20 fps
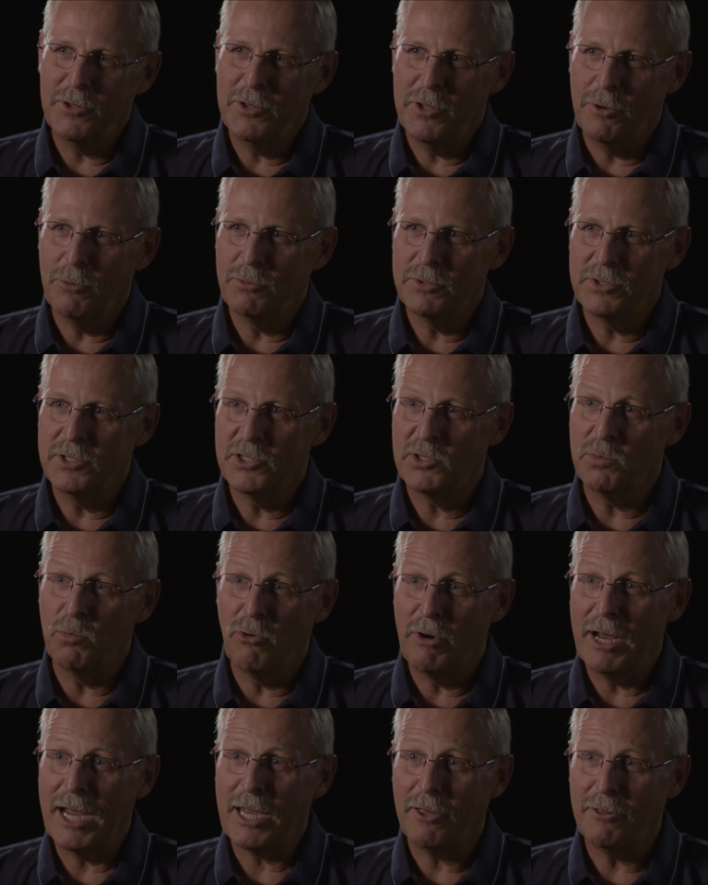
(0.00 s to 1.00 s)
that there was this
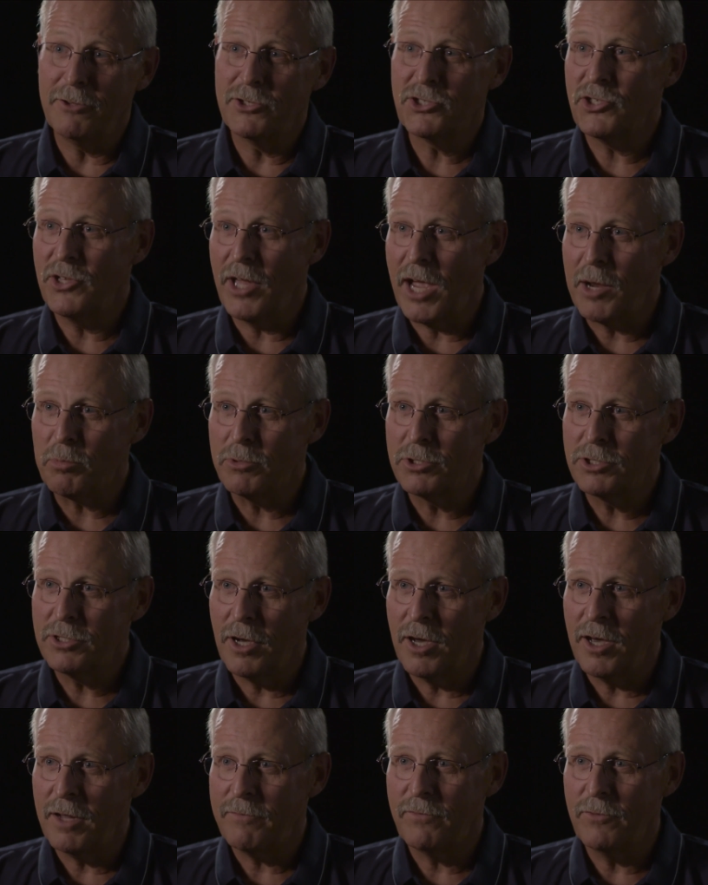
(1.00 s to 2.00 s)
miraculous sniper
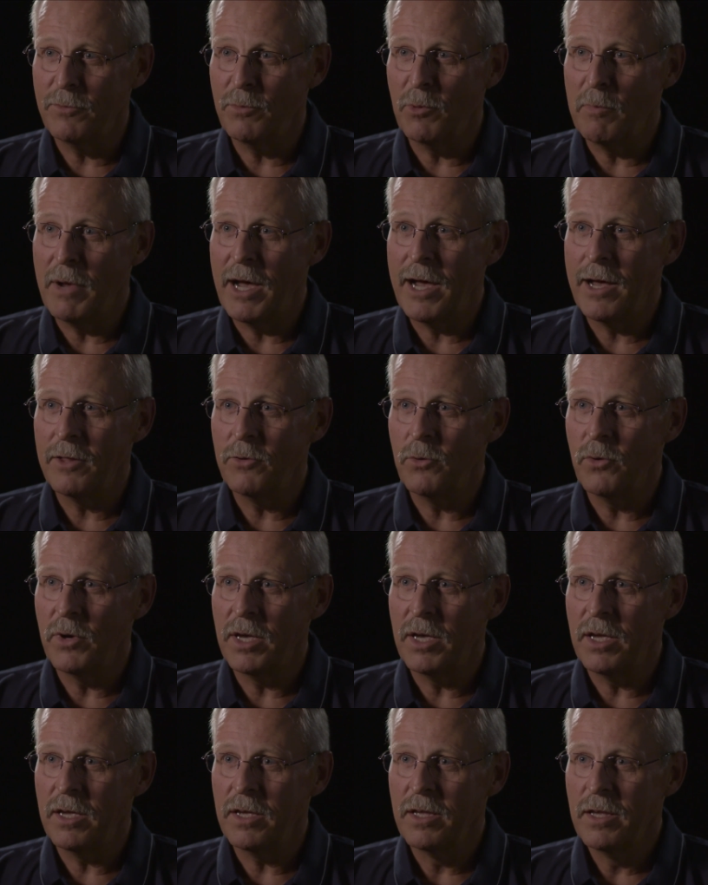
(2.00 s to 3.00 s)
shot from a mile
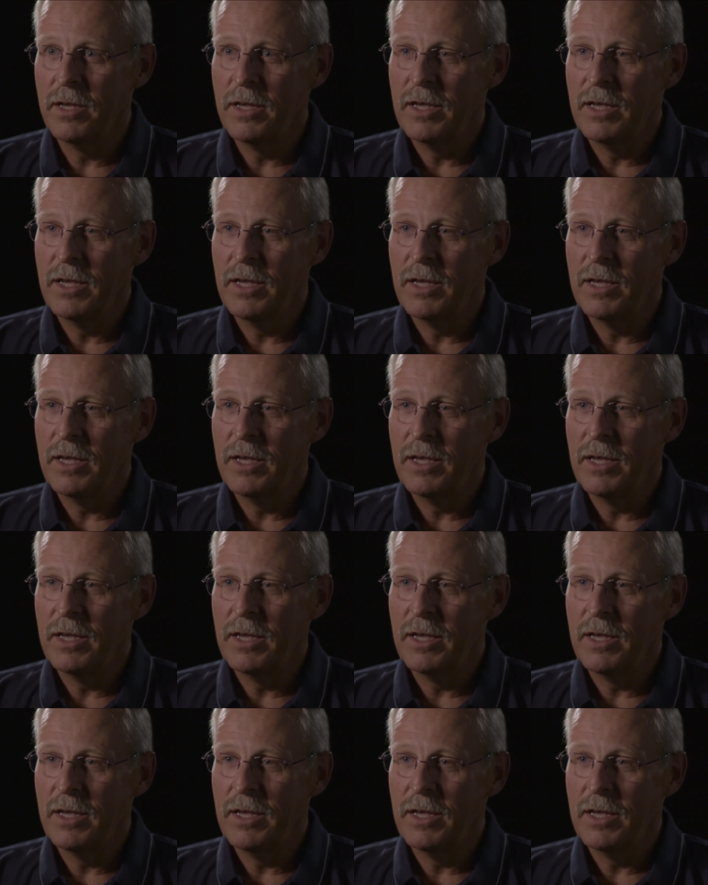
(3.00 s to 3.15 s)
away,